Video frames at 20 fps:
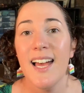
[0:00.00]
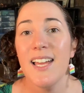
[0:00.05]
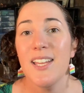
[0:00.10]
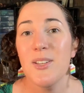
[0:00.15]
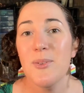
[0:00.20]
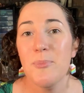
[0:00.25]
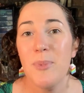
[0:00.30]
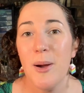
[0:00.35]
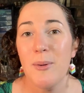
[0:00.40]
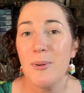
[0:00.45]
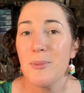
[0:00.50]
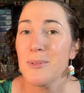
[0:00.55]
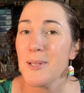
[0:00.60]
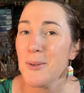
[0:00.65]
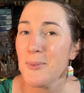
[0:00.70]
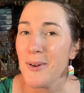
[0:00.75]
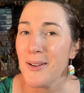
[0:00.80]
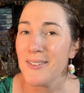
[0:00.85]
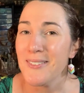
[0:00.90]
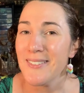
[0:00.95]
You're
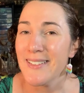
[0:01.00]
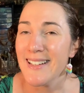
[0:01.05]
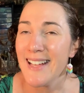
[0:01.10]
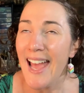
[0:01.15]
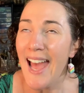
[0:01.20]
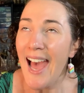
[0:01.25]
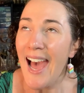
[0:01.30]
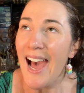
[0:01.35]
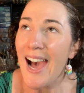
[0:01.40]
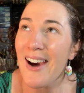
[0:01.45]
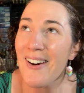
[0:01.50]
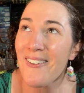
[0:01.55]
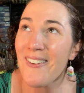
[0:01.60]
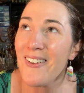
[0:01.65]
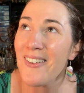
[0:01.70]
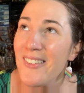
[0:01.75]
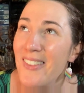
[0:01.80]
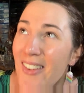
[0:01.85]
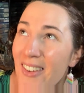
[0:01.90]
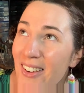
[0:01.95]
probably wondering, how
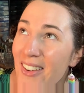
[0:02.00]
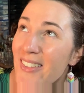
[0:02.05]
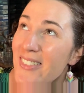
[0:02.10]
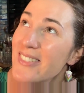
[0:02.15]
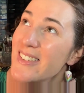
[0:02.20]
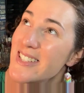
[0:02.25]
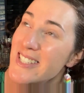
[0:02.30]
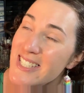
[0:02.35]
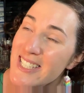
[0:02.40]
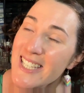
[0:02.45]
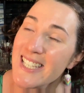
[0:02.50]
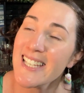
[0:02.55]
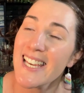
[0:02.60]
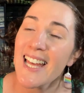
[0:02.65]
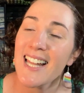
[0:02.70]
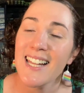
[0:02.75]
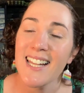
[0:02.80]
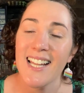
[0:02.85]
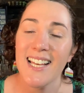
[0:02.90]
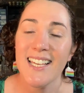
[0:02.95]
on earth did she
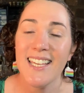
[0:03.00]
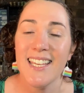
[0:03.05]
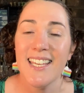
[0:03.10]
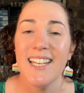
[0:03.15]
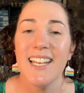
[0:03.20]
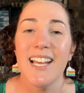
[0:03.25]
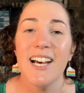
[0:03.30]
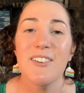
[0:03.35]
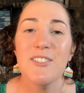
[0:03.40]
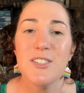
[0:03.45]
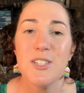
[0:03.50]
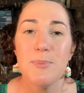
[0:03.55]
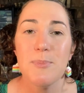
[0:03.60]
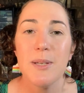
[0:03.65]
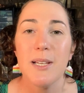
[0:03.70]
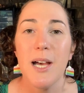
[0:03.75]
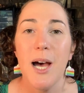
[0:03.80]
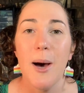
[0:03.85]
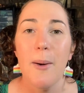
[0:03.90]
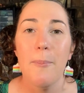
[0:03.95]
get lucky enough to
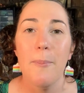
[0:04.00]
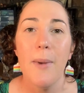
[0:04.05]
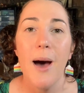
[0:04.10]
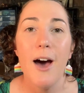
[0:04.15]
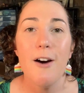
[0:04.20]
become